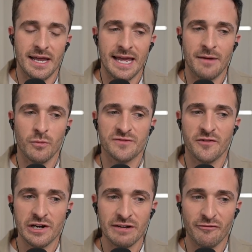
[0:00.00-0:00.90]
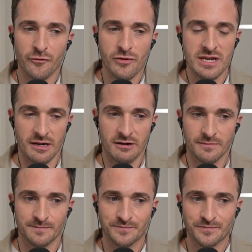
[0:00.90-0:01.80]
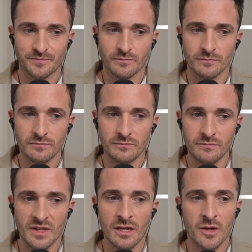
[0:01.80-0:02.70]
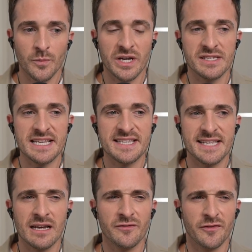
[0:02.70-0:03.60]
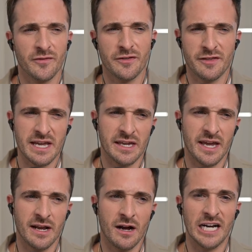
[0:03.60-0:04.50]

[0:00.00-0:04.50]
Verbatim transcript: it was very freeing because instead of thinking